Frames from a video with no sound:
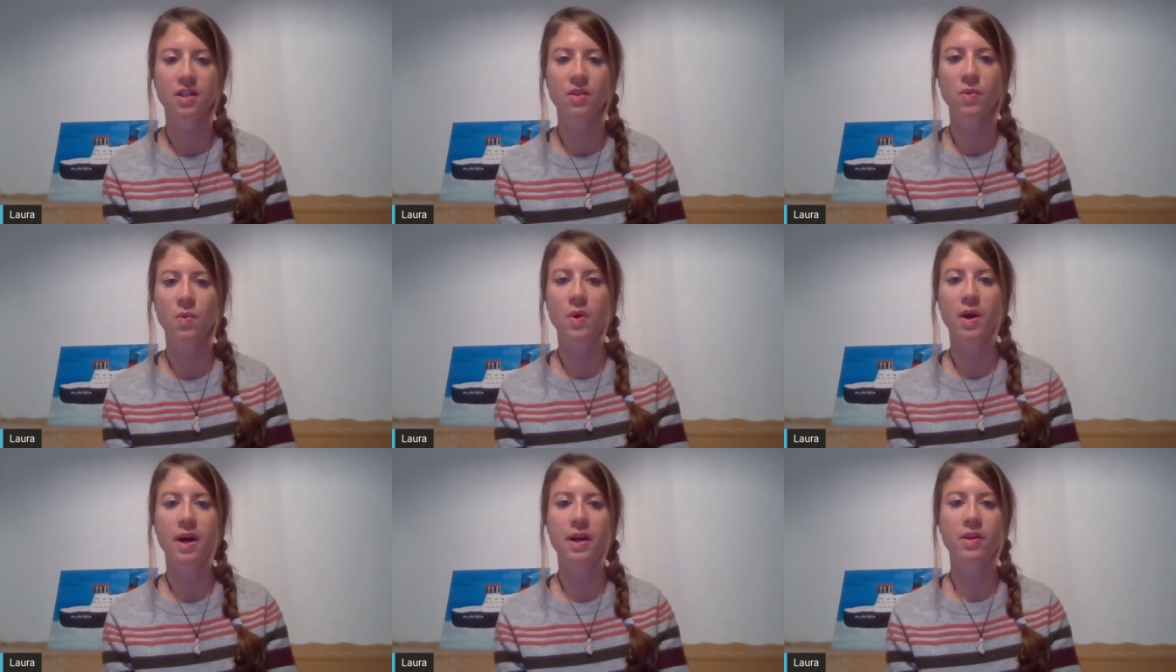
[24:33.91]

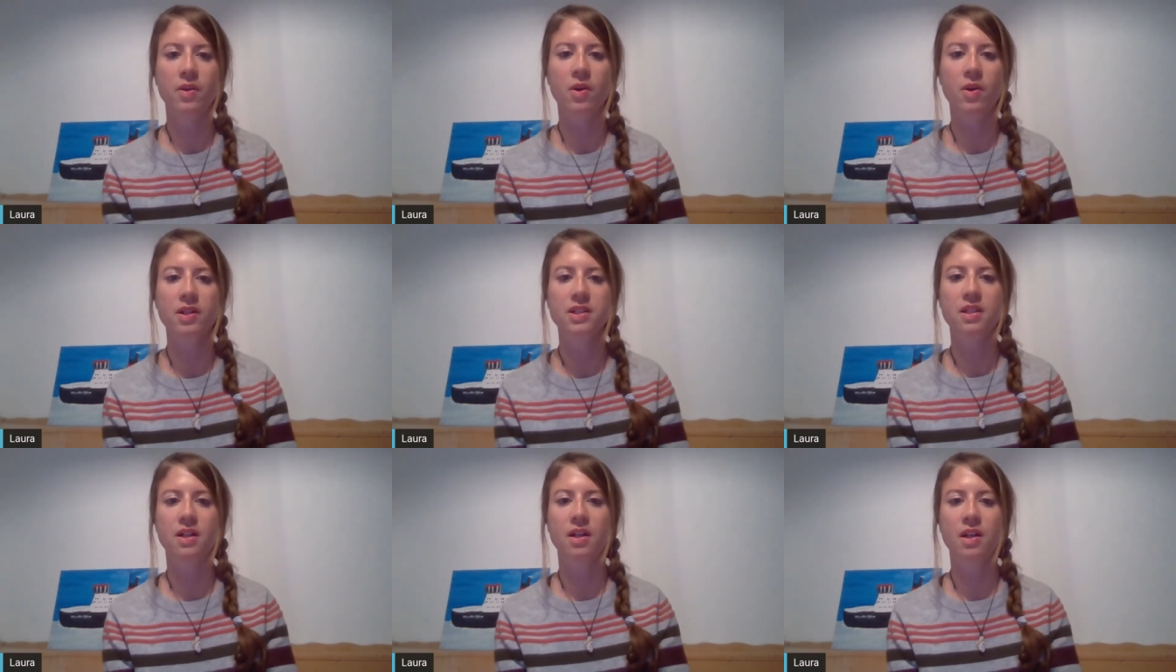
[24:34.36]
You are
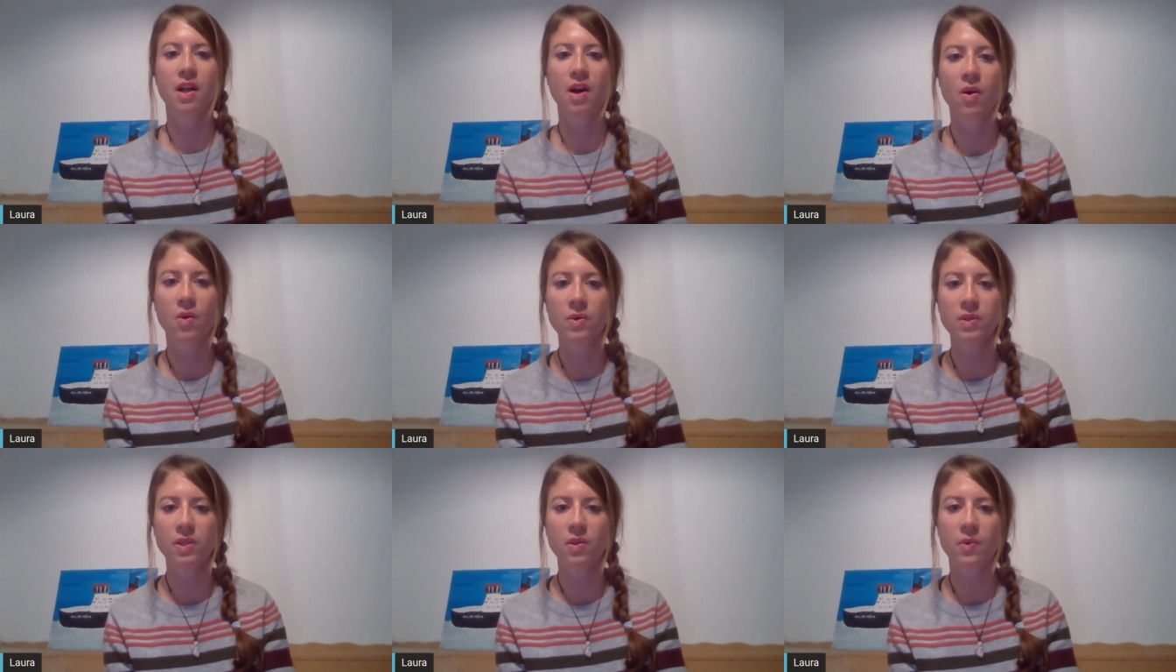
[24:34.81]
not
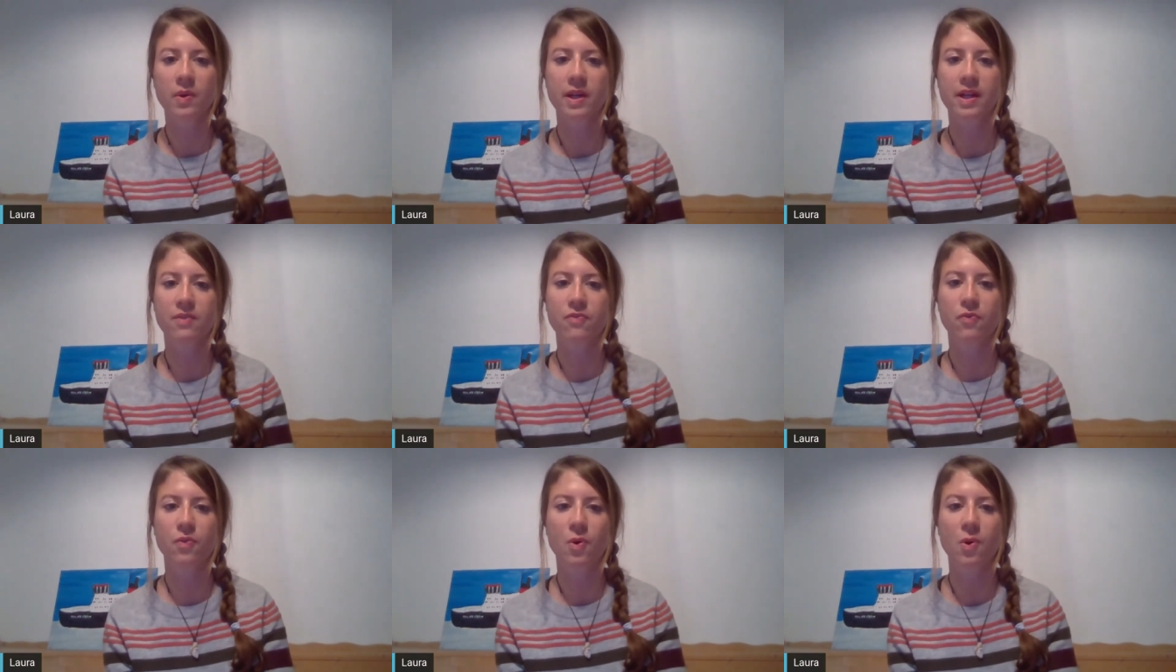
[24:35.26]
alone. You
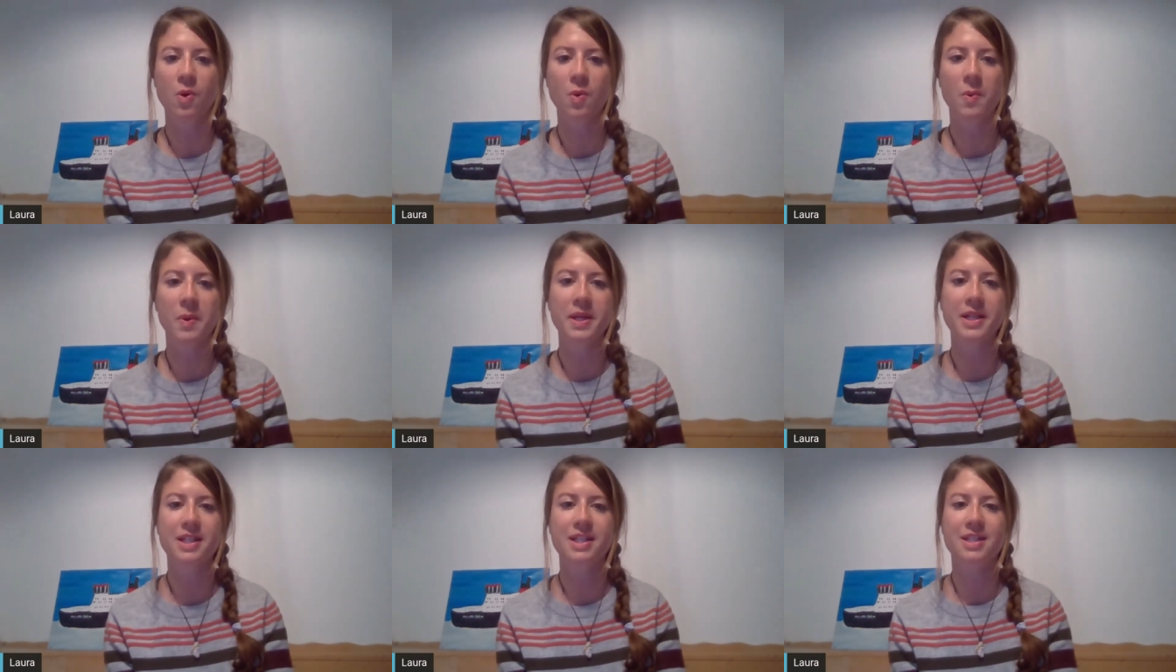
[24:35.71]
have
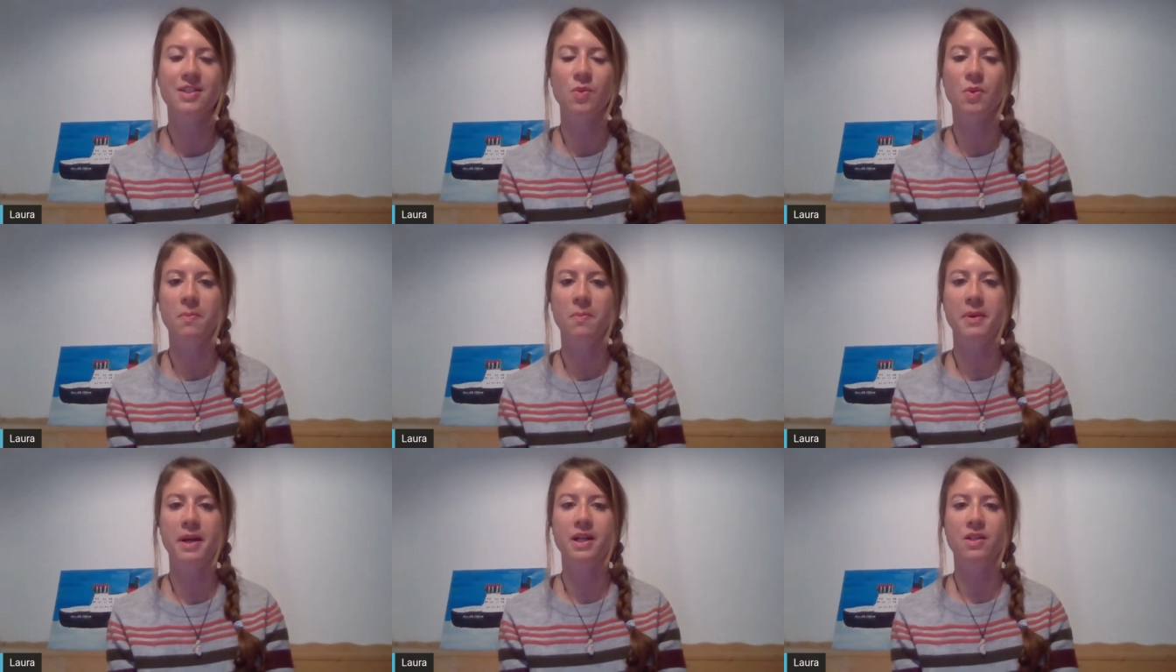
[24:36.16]
always
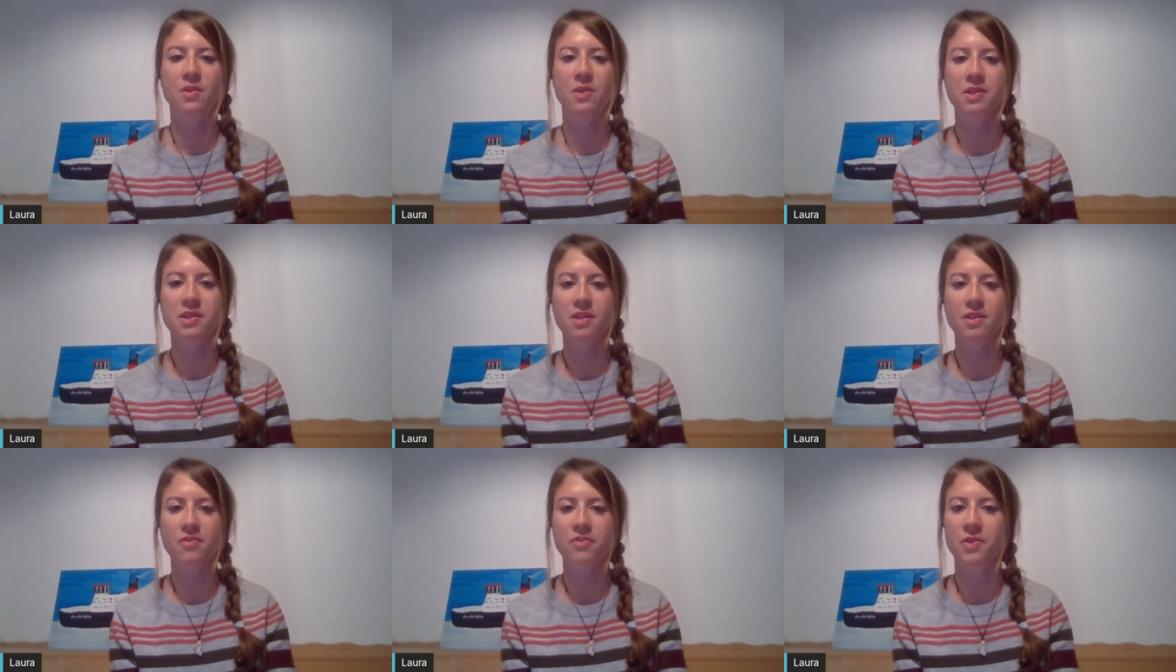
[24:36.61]
to remind
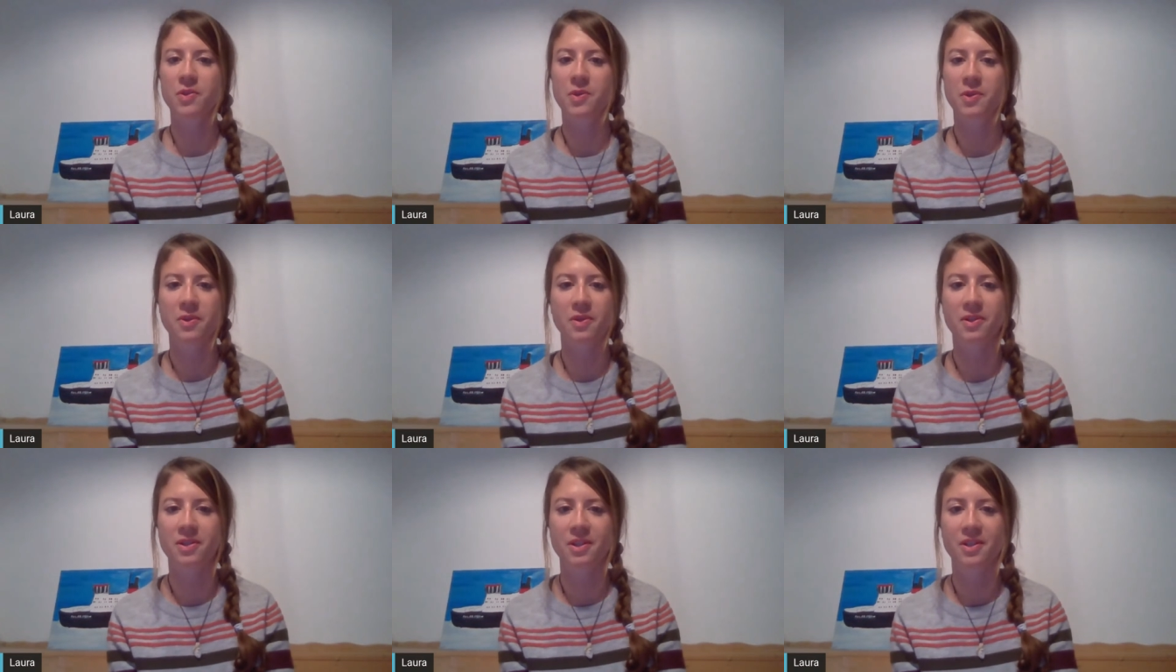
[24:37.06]
yourself
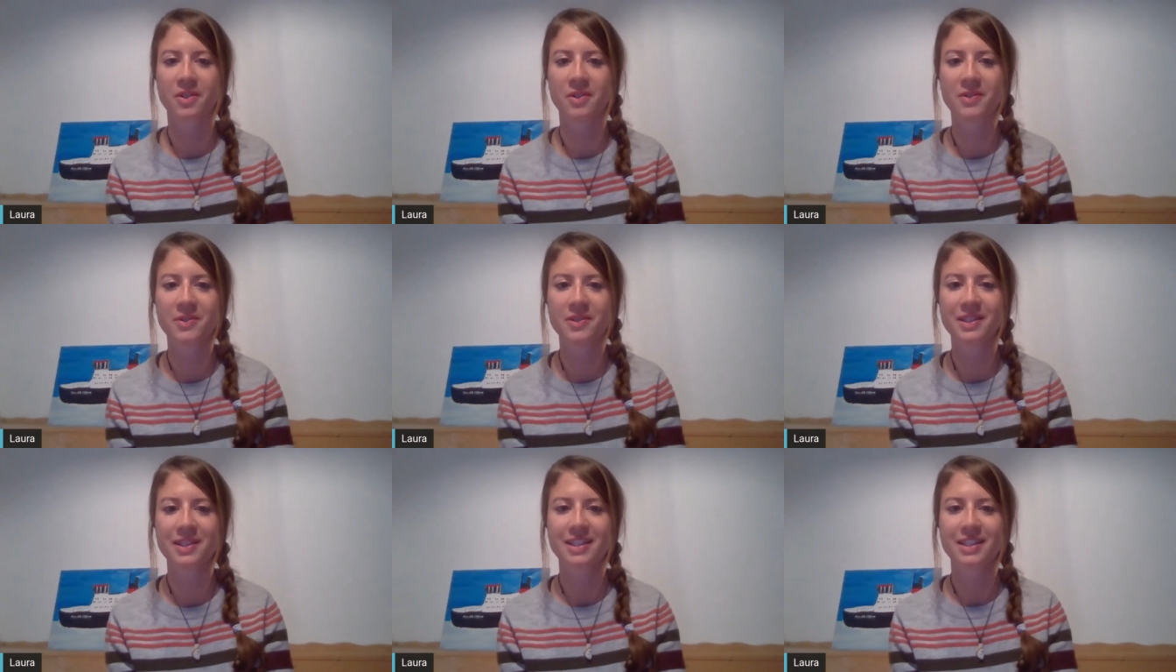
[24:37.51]
you are not
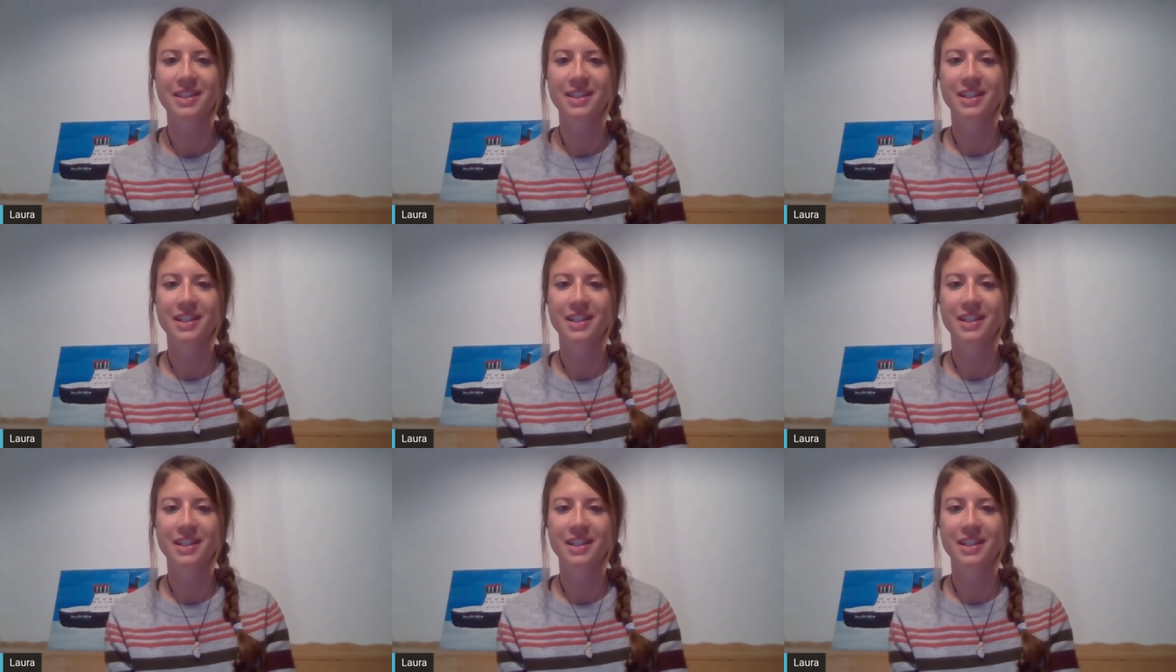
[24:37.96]
alone.